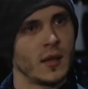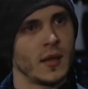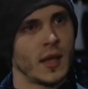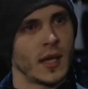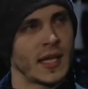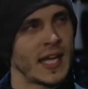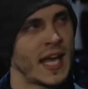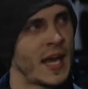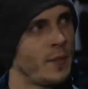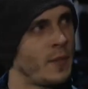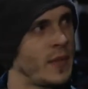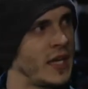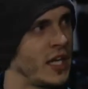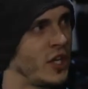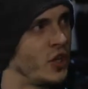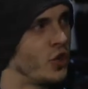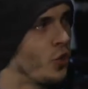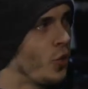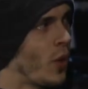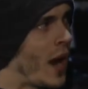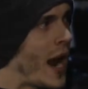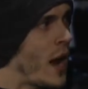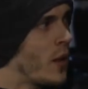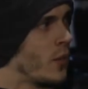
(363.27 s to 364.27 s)
that kept me
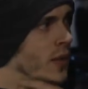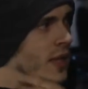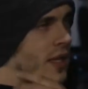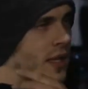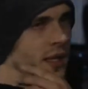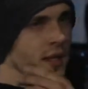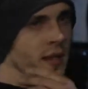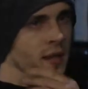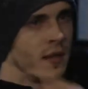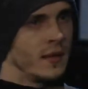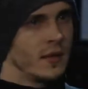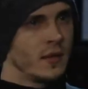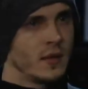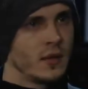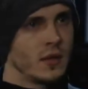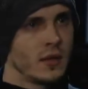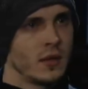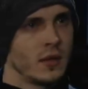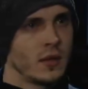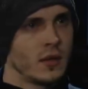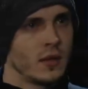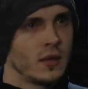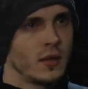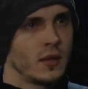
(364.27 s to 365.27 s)
grounded
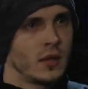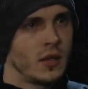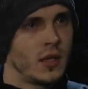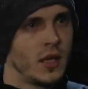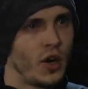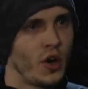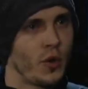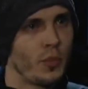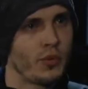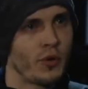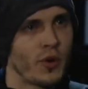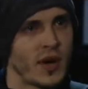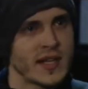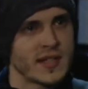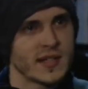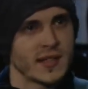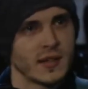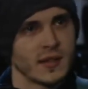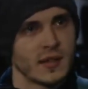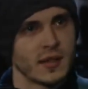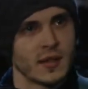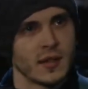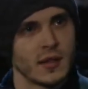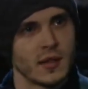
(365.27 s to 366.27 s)
in our
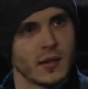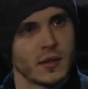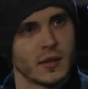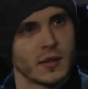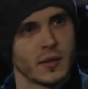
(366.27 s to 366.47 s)
present.